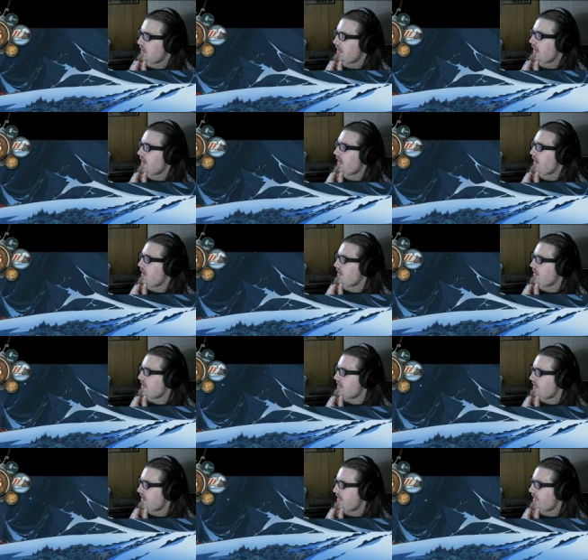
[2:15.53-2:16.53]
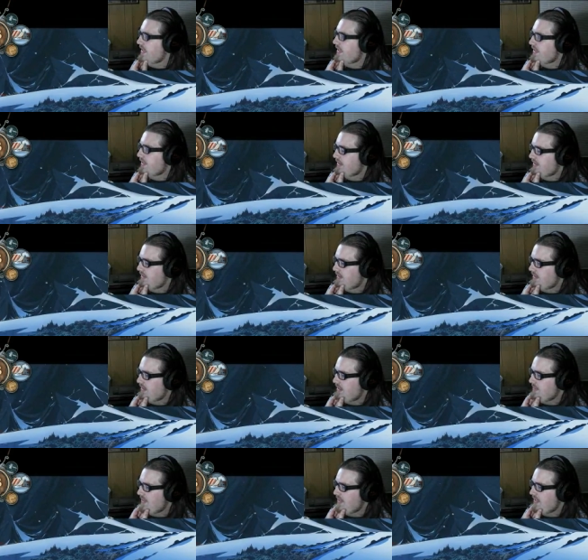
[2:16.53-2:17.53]
Yeah, honestly,
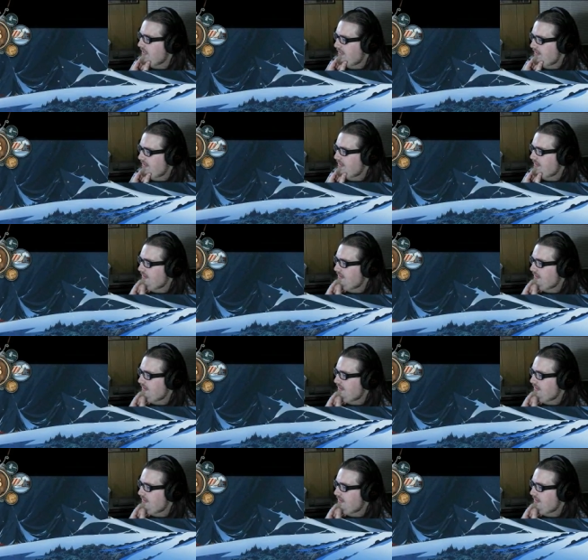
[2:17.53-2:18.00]
I mean,